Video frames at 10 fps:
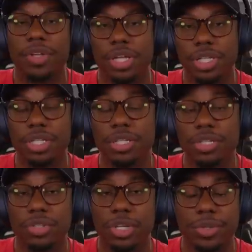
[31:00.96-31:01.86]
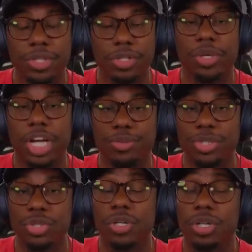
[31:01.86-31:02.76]
the links in the description. So you guys be
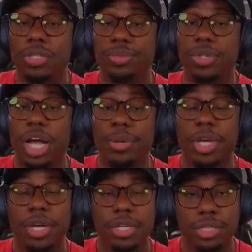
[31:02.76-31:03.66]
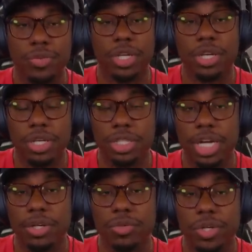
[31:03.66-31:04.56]
sure to go subscribe to Rakia's
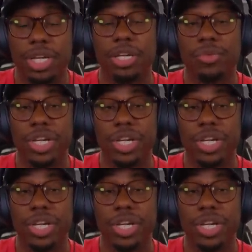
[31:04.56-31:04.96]
channel, Rakia